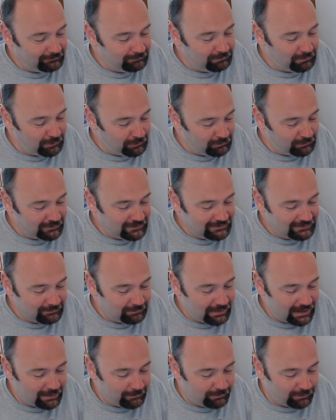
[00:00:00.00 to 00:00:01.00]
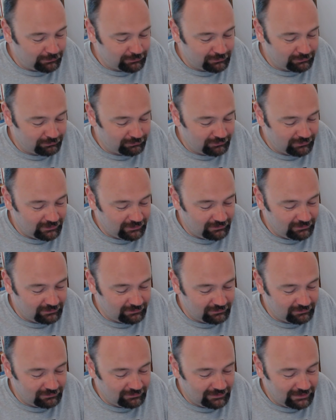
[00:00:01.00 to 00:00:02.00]
one in a PET bottle so you
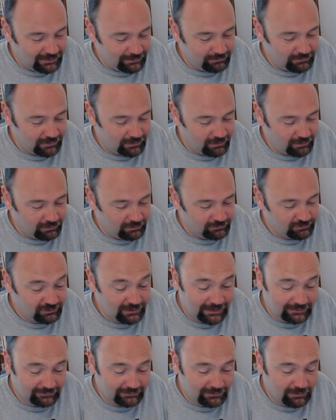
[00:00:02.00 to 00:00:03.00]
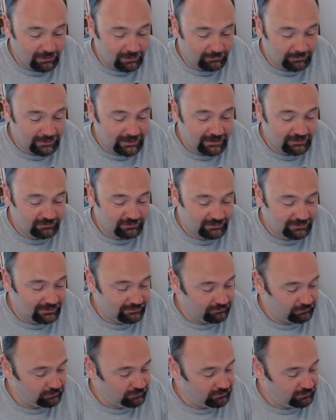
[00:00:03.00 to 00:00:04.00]
can check the carbonation
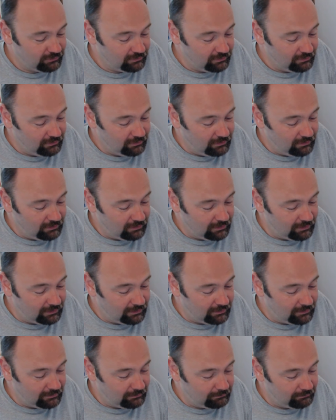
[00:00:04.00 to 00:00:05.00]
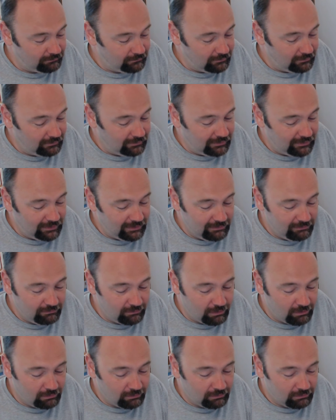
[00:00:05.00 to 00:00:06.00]
levels. Here
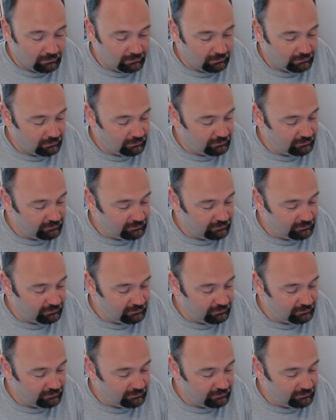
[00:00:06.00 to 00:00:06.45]
are